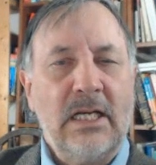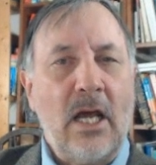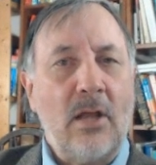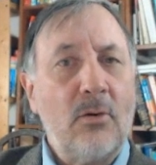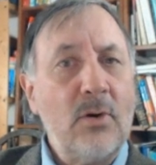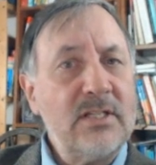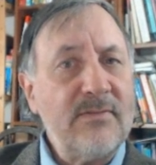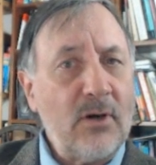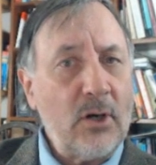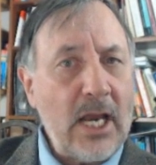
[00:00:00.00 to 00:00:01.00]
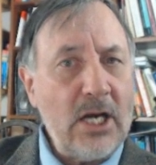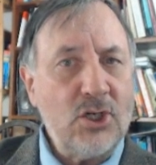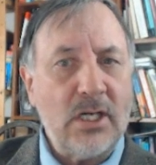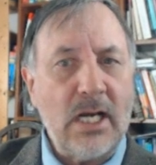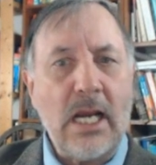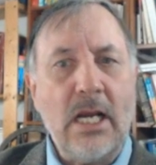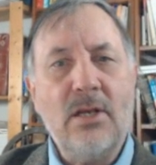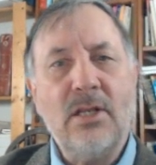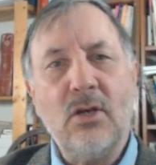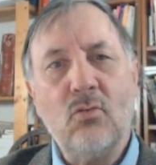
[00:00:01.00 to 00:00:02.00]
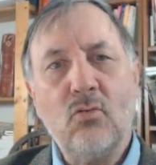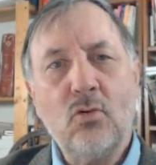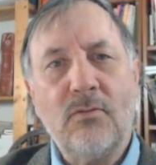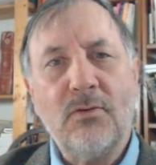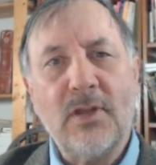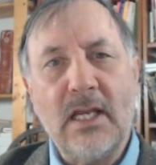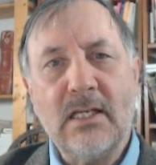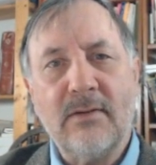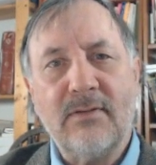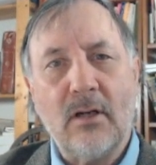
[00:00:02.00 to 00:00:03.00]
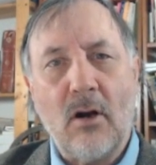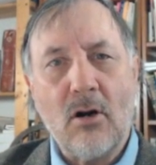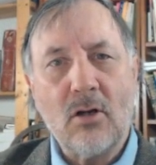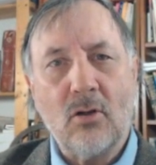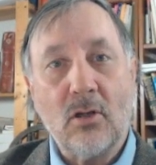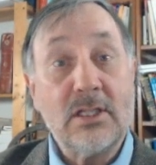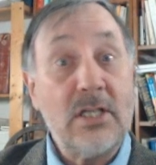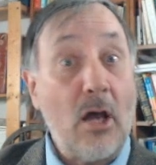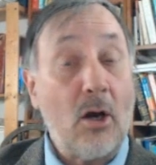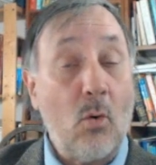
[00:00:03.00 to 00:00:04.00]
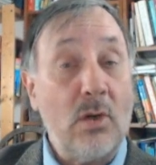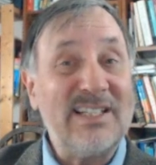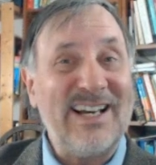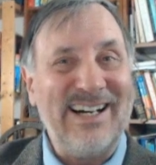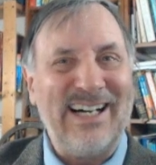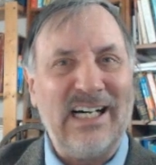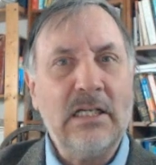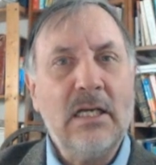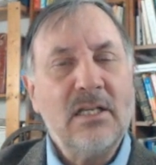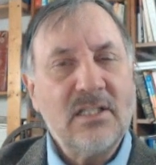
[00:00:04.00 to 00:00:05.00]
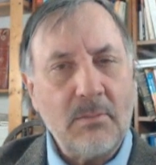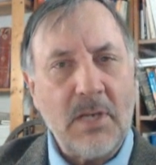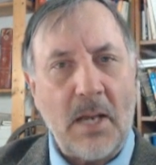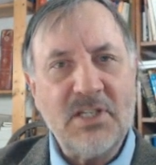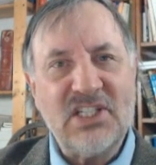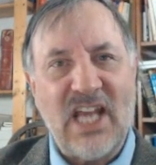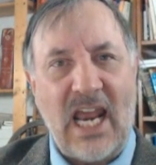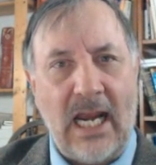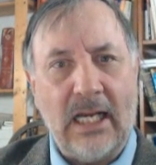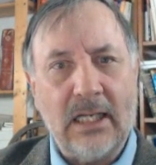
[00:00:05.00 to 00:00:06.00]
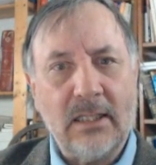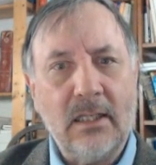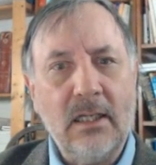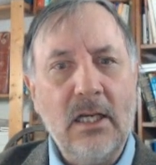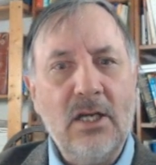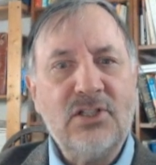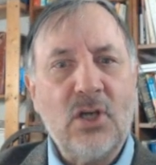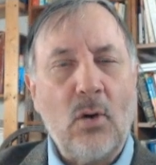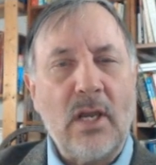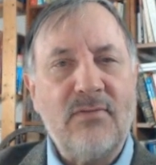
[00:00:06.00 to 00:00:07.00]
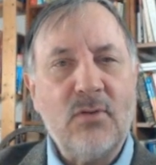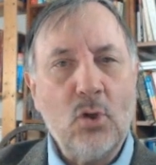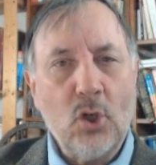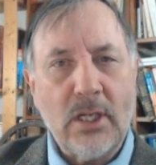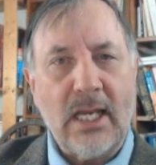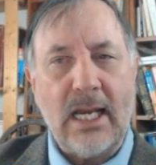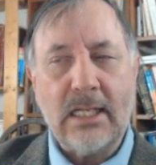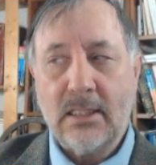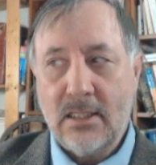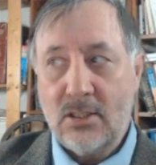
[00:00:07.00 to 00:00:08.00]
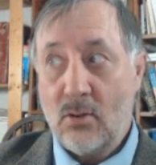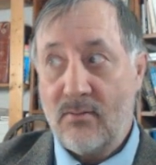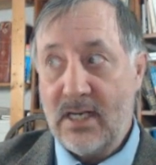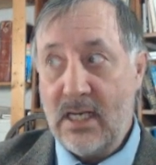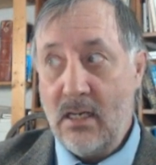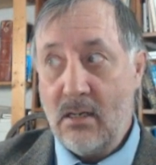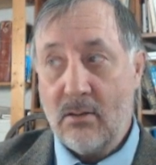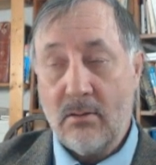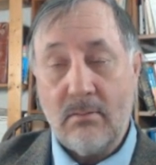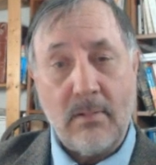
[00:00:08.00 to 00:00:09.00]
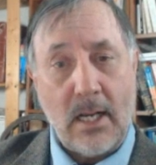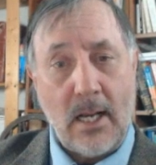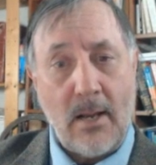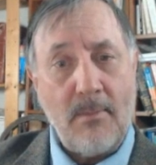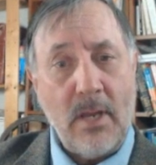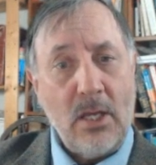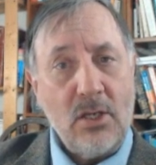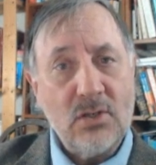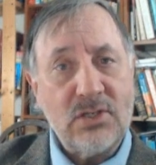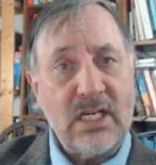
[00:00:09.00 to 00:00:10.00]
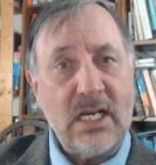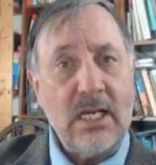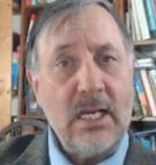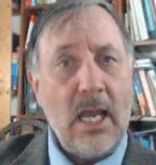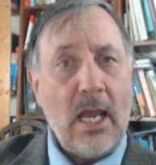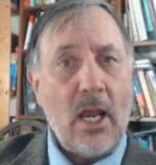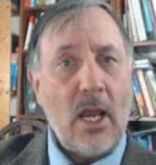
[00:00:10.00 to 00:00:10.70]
Now, there is a variation in the rule for the indefinite article. It's not always a. Ah. Sometimes it's an. So if you look at the list over here, um, you'll see